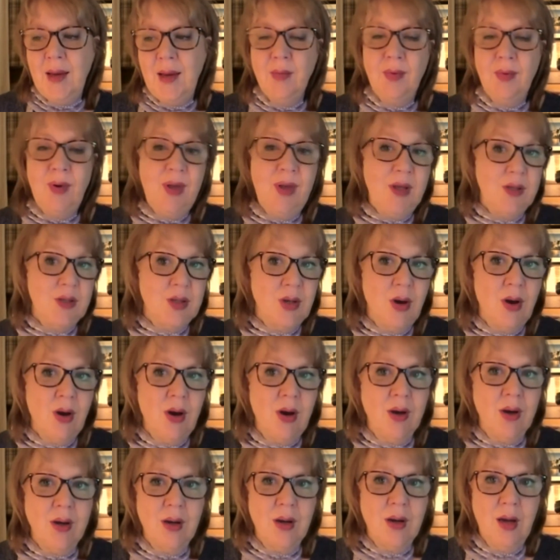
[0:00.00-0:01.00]
and we can
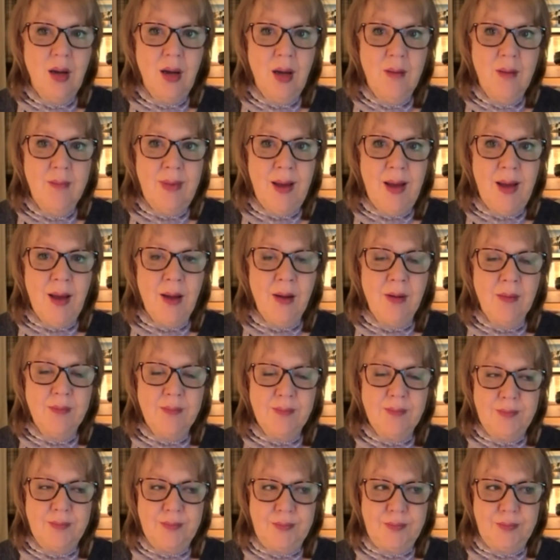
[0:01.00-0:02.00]
talk
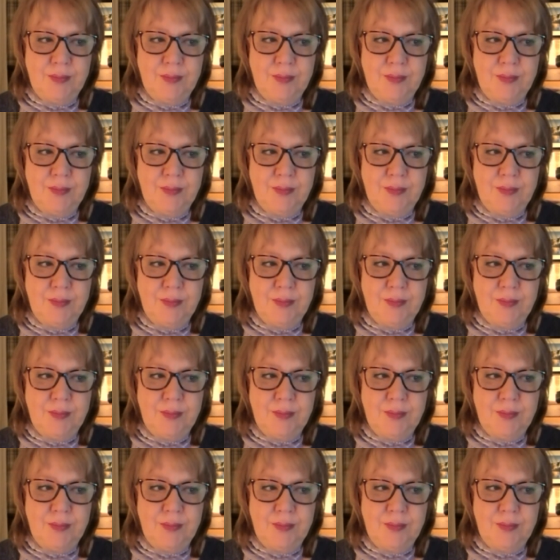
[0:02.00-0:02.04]
about,